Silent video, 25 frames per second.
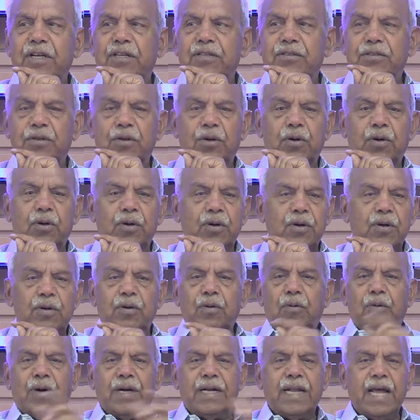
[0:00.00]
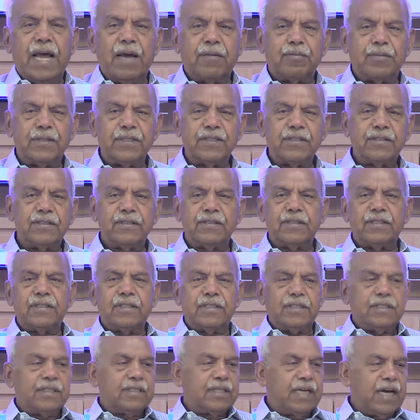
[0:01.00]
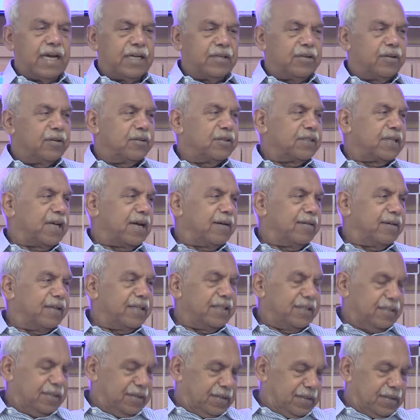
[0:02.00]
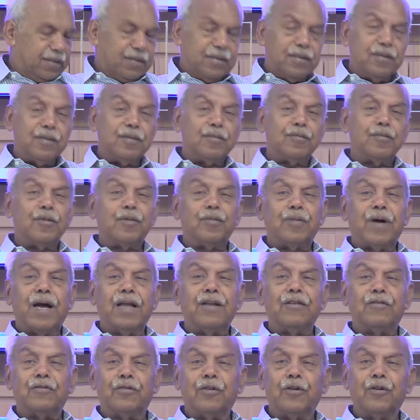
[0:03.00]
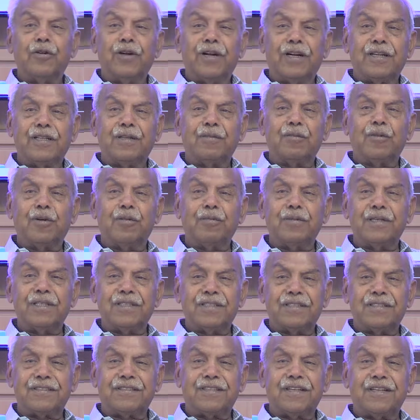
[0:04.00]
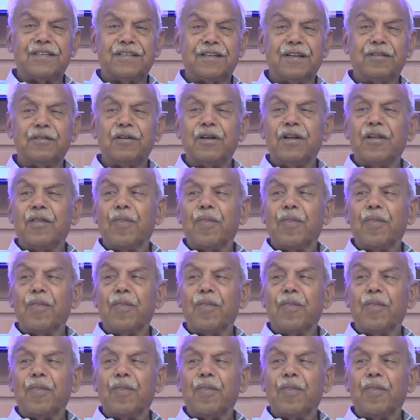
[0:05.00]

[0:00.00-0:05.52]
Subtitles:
So what happened? I don't have any mobile phone at the moment to settle.